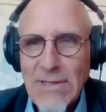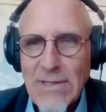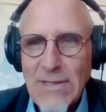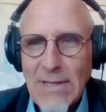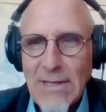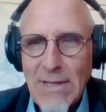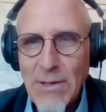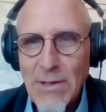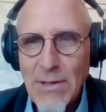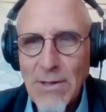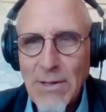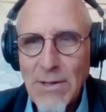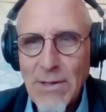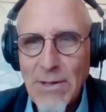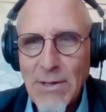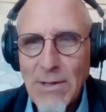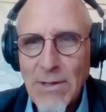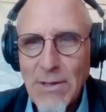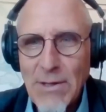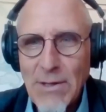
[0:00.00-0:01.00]
like you said
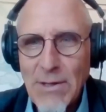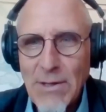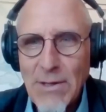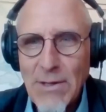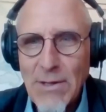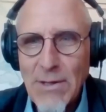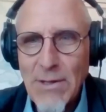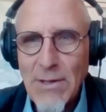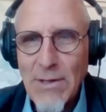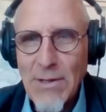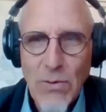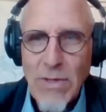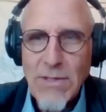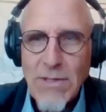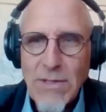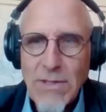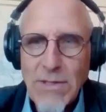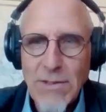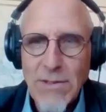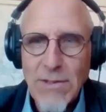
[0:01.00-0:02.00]
earlier, Marty,
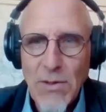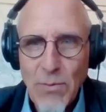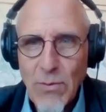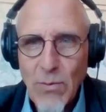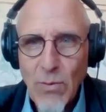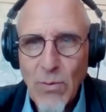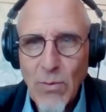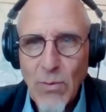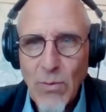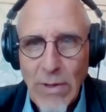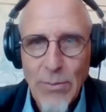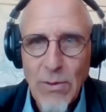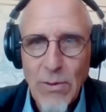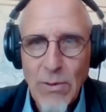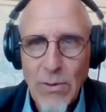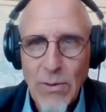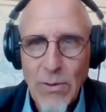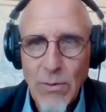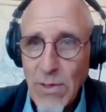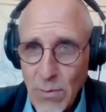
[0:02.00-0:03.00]
the reason
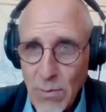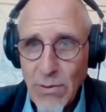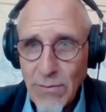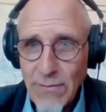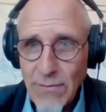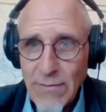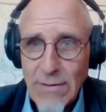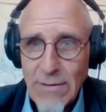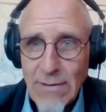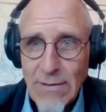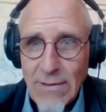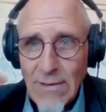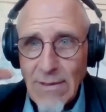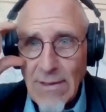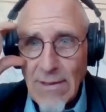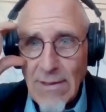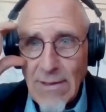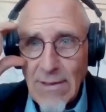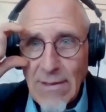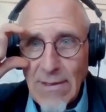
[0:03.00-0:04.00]
what happened when you
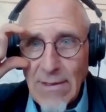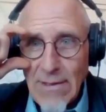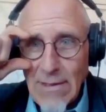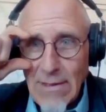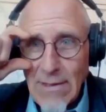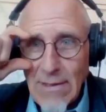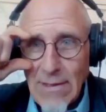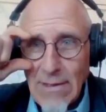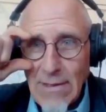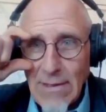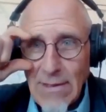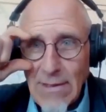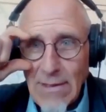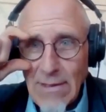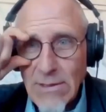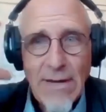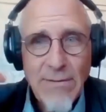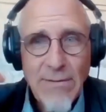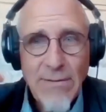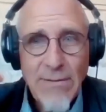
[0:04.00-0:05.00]
moved,
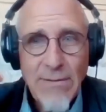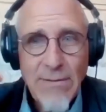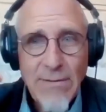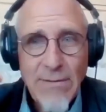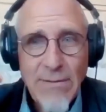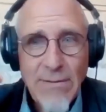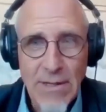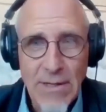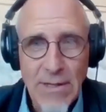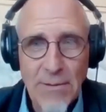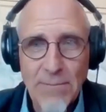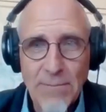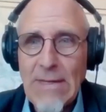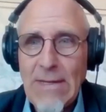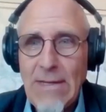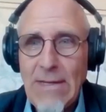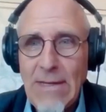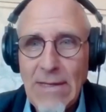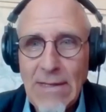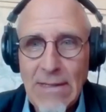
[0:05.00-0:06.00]
it's a lifestyle
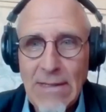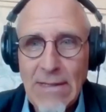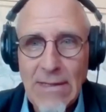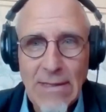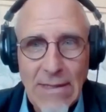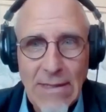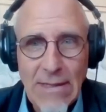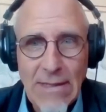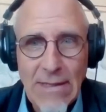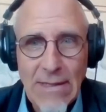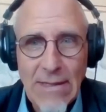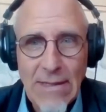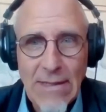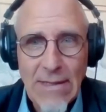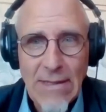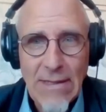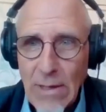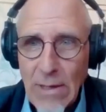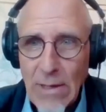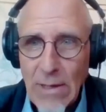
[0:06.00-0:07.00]
thing, and it
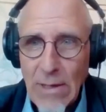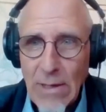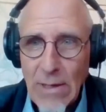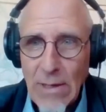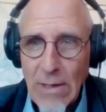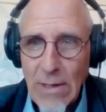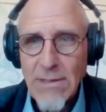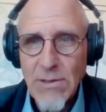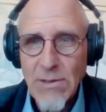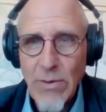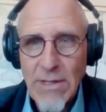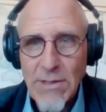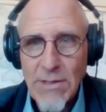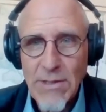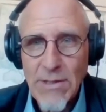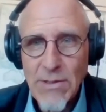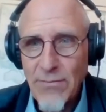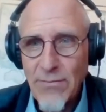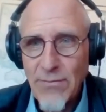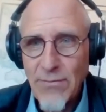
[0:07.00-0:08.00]
was an incredible place
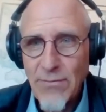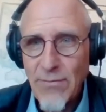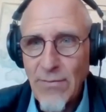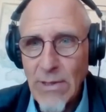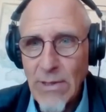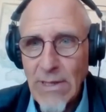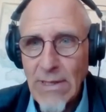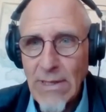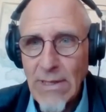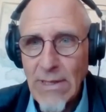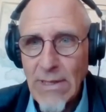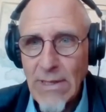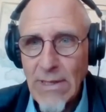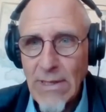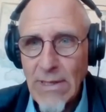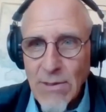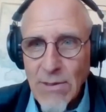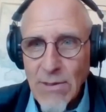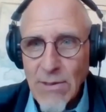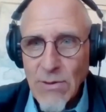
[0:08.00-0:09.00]
to raise your family.
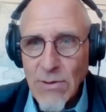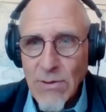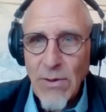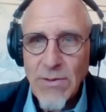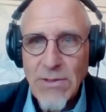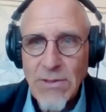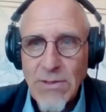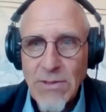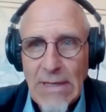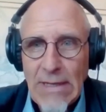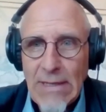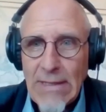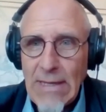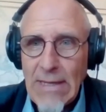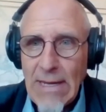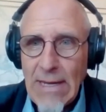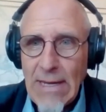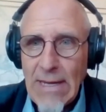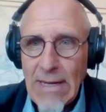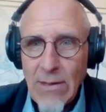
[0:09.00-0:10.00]
So if you were
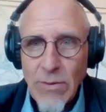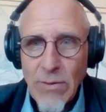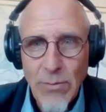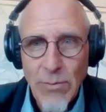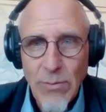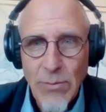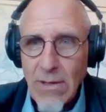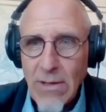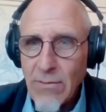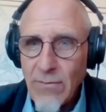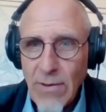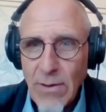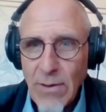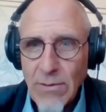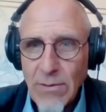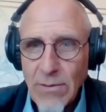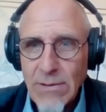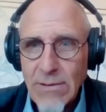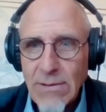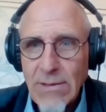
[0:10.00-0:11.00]
sitting down with some
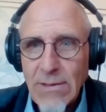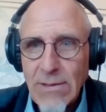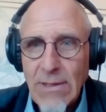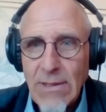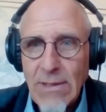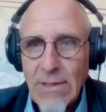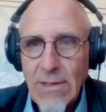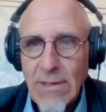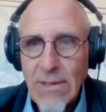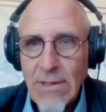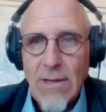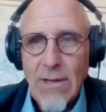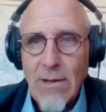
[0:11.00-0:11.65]
young folks,